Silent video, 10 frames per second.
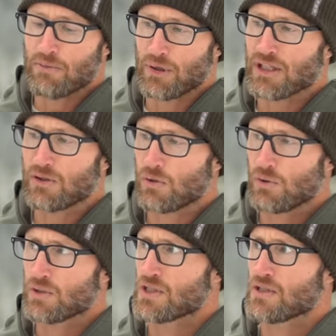Pretty
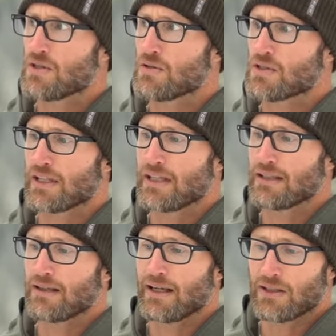cool, it's his new
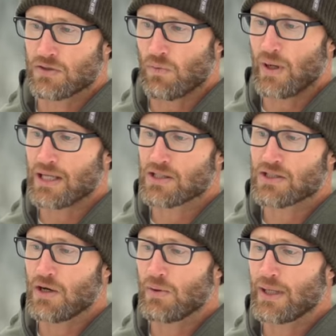sling, like there's a way to
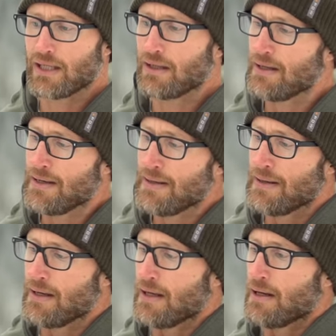stow it.
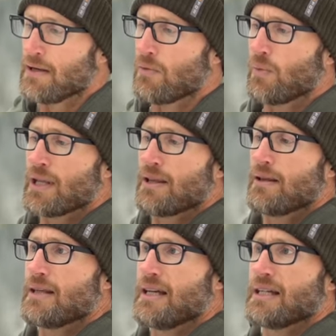One of
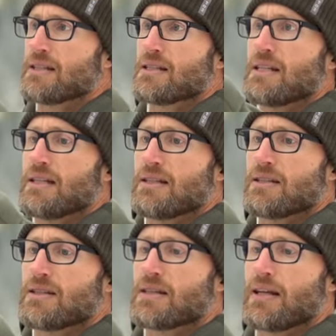the things
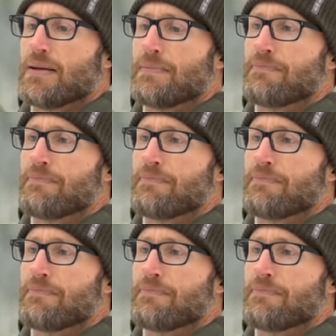is